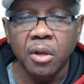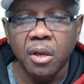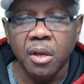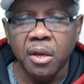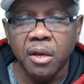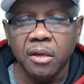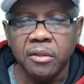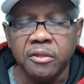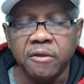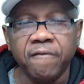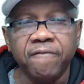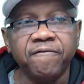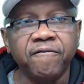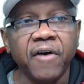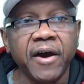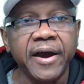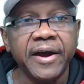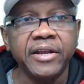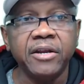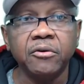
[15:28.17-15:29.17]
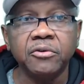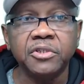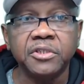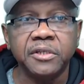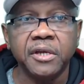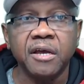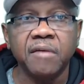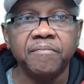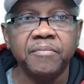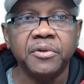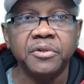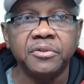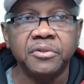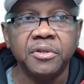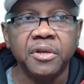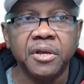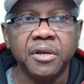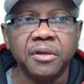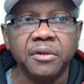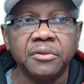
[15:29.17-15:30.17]
The final step is
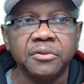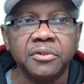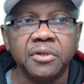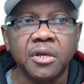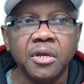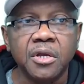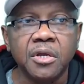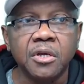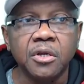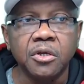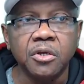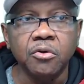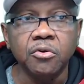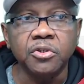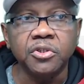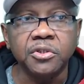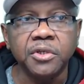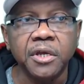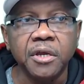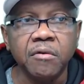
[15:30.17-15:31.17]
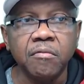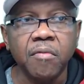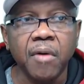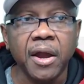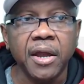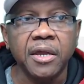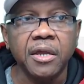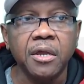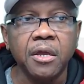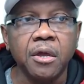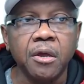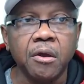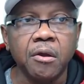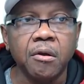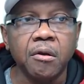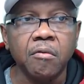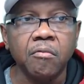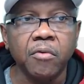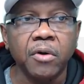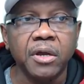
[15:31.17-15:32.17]
this. You see right here
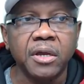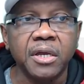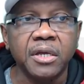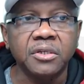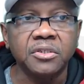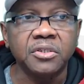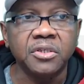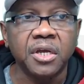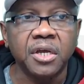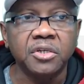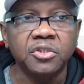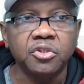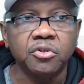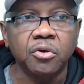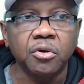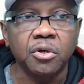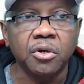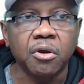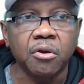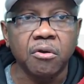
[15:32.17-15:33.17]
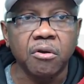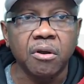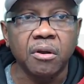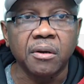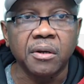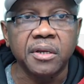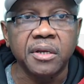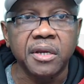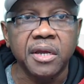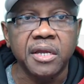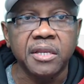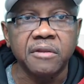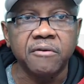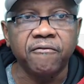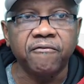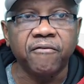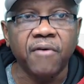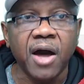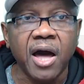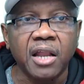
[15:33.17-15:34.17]
where it says you're currently in the
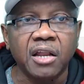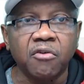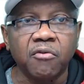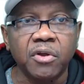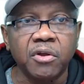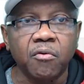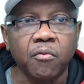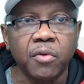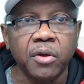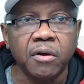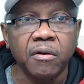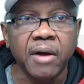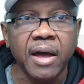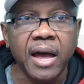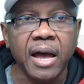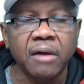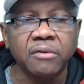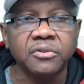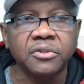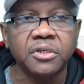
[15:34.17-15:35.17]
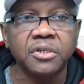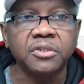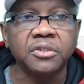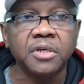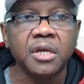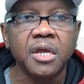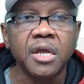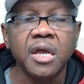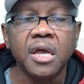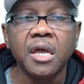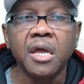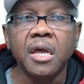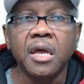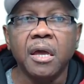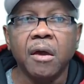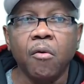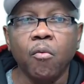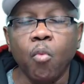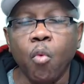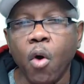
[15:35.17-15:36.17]
following wheelhouses
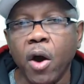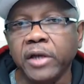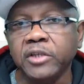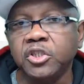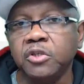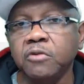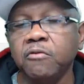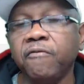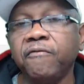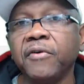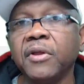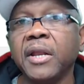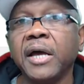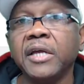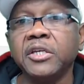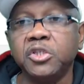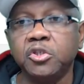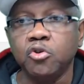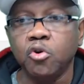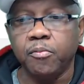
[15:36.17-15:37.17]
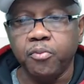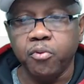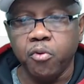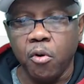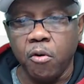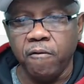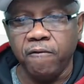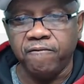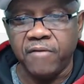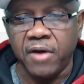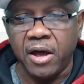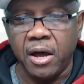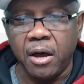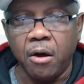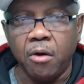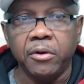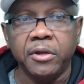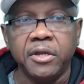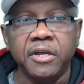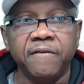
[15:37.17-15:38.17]
once you fill out your
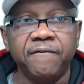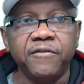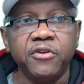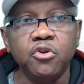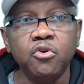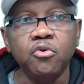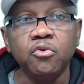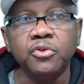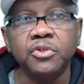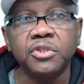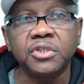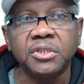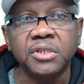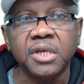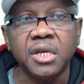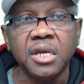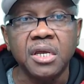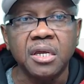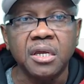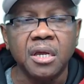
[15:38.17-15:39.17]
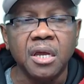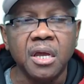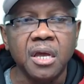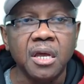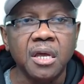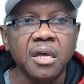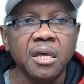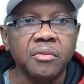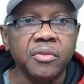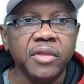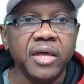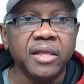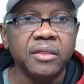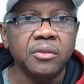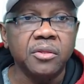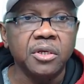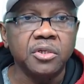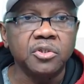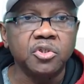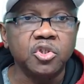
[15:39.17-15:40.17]
profile, if you see that
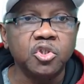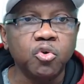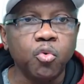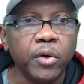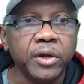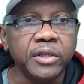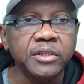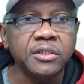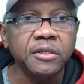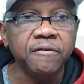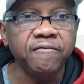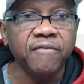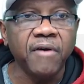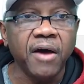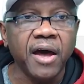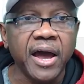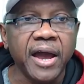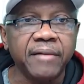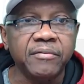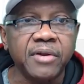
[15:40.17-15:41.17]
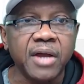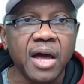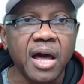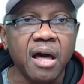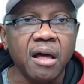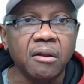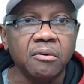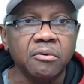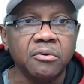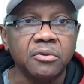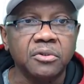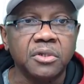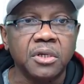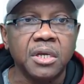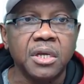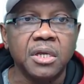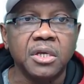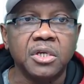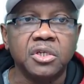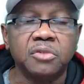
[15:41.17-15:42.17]
this $25
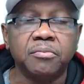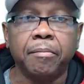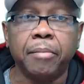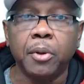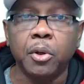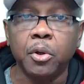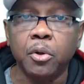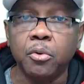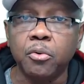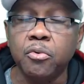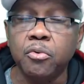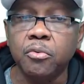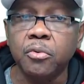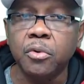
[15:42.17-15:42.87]
is blue,